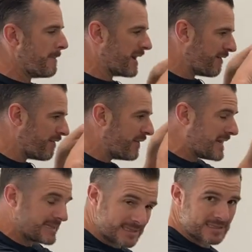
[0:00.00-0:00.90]
but if
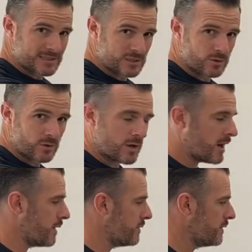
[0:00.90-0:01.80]
this is too
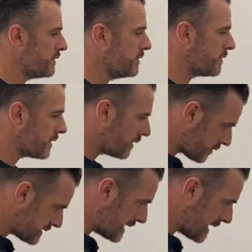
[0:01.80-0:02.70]
low, you're gonna
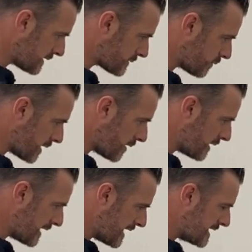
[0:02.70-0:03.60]
look down as well.